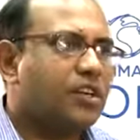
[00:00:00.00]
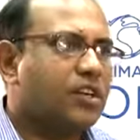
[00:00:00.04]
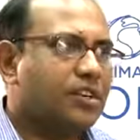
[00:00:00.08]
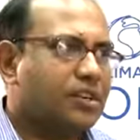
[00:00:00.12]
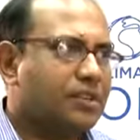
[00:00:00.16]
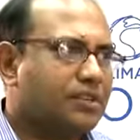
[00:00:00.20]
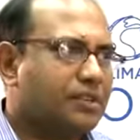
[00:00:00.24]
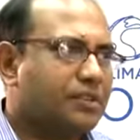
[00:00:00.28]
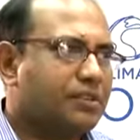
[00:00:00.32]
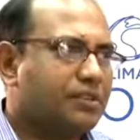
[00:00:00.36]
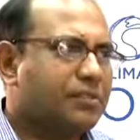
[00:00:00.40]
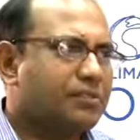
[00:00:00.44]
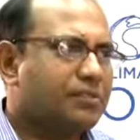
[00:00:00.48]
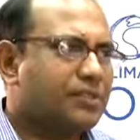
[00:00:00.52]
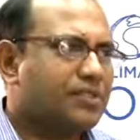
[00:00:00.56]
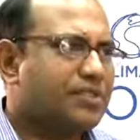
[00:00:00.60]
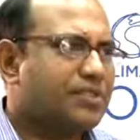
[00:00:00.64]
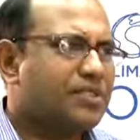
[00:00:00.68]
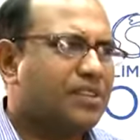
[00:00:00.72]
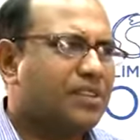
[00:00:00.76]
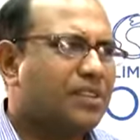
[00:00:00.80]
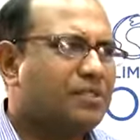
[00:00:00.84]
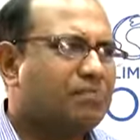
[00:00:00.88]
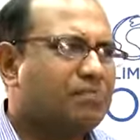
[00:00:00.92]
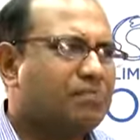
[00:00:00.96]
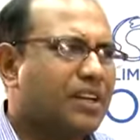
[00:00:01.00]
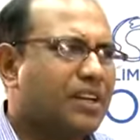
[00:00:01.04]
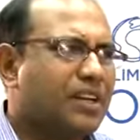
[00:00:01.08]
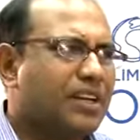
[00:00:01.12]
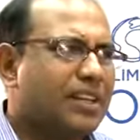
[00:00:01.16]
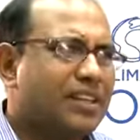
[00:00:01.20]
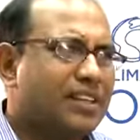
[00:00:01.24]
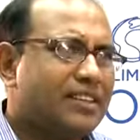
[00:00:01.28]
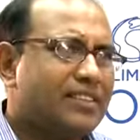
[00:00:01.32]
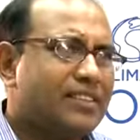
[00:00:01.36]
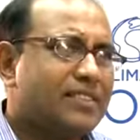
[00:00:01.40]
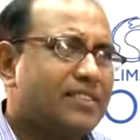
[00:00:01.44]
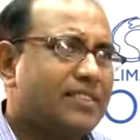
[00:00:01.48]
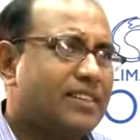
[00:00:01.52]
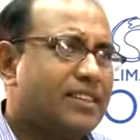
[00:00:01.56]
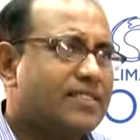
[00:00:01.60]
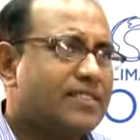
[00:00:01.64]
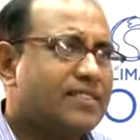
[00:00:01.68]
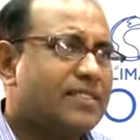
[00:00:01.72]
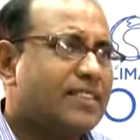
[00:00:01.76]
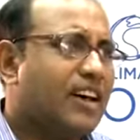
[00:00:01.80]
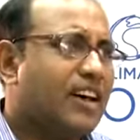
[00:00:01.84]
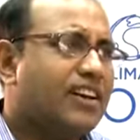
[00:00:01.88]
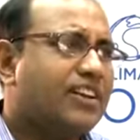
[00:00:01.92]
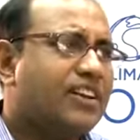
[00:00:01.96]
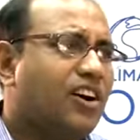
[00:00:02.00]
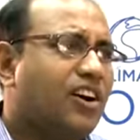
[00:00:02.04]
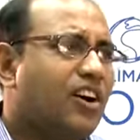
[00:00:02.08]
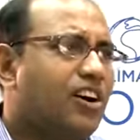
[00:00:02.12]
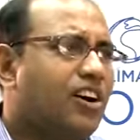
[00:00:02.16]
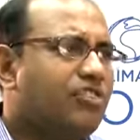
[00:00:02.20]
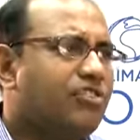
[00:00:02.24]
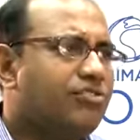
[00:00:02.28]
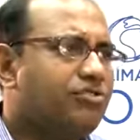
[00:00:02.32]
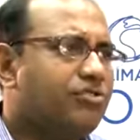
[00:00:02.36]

Um, so this kind of